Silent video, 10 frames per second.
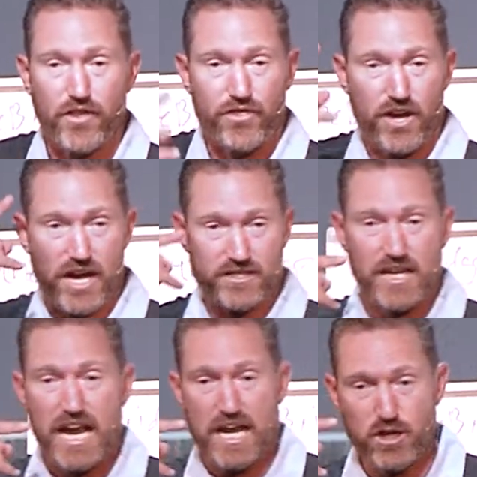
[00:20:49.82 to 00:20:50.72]
the thoughts
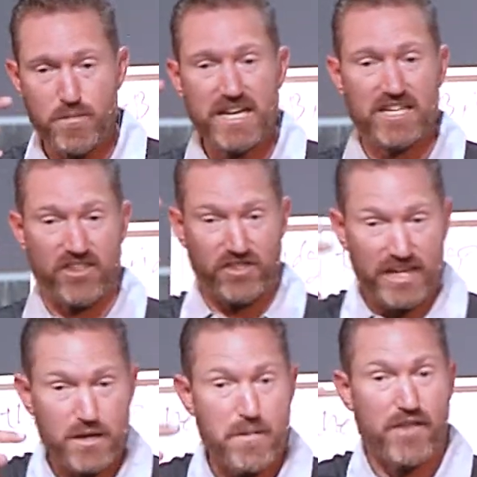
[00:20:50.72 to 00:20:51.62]
and you begin to
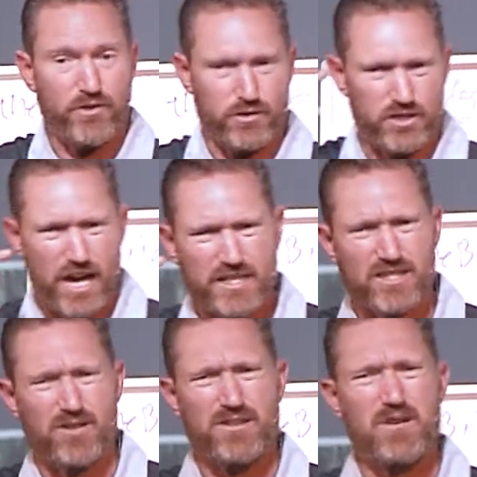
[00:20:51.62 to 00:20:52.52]
think about those thoughts
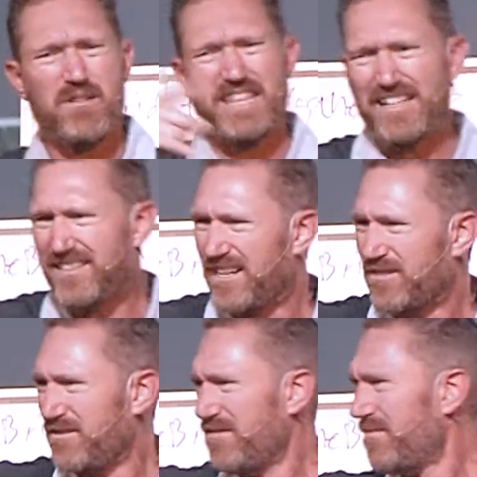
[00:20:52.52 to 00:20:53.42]
and go, you know what? That's not
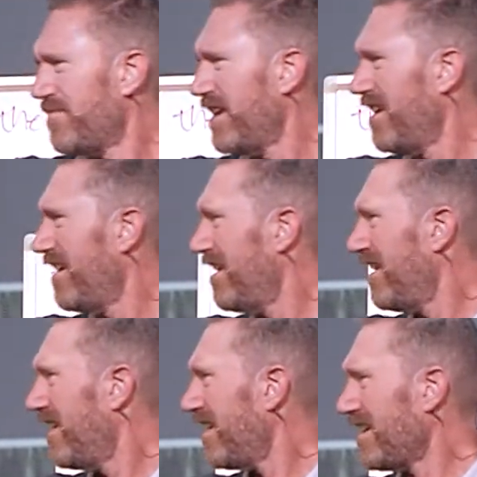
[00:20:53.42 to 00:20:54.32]
true.
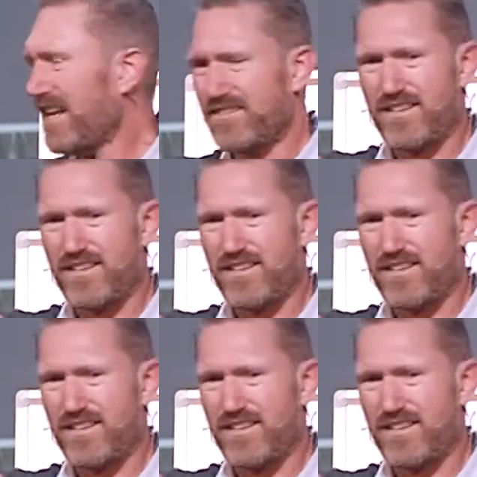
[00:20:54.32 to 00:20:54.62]
God